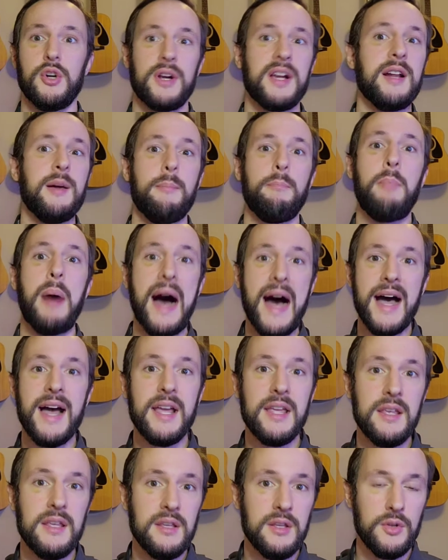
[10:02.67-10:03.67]
you're gonna
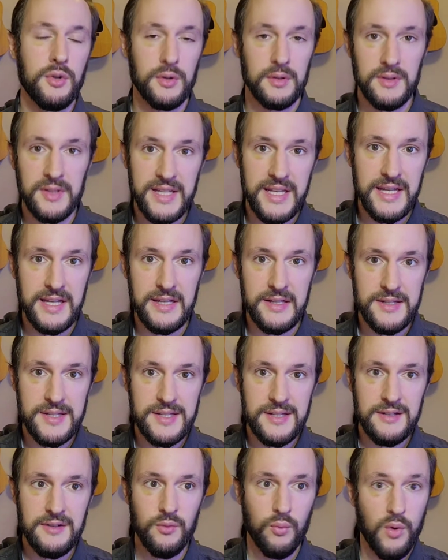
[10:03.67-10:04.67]
buy your
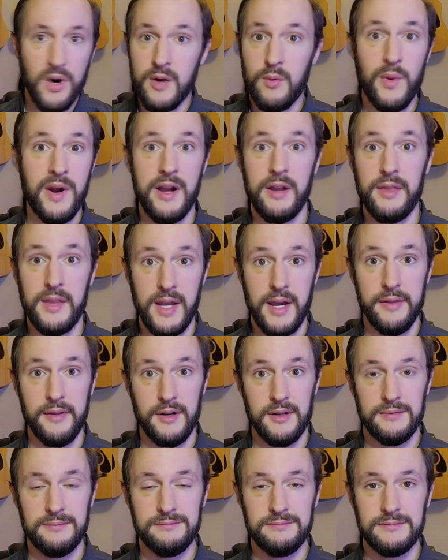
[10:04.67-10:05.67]
leads one way or the
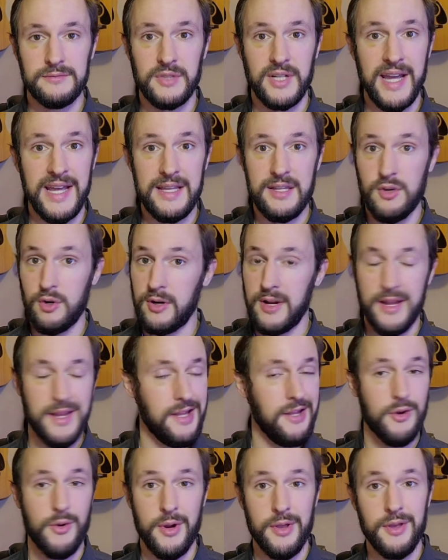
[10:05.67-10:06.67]
other. Okay,
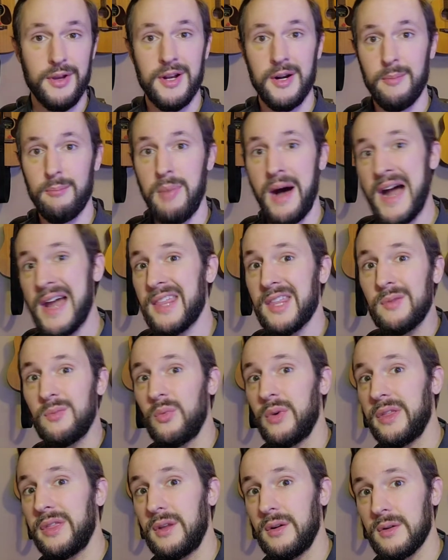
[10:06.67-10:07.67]
you're either gonna buy
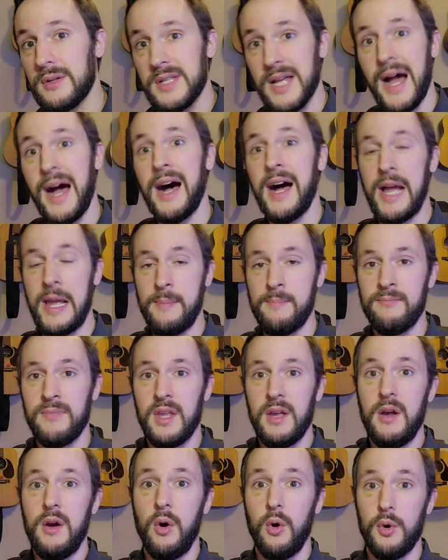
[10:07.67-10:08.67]
them with your time
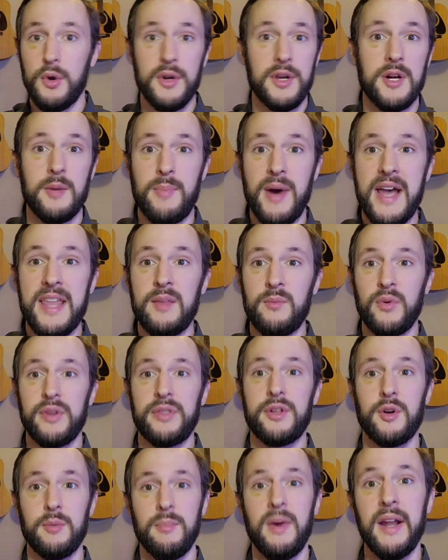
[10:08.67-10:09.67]
or you're gonna buy them
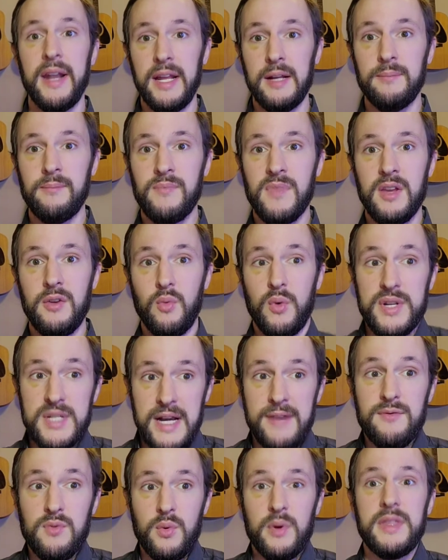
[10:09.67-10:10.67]
with your money.
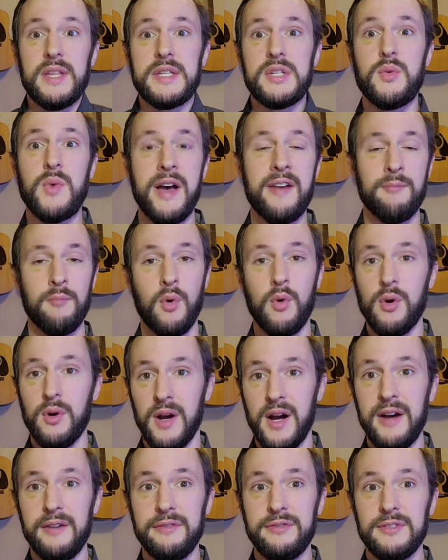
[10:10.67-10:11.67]
Whichever one that you have more
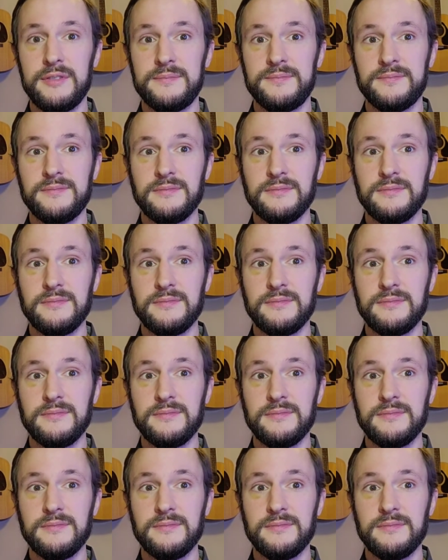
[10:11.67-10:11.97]
of,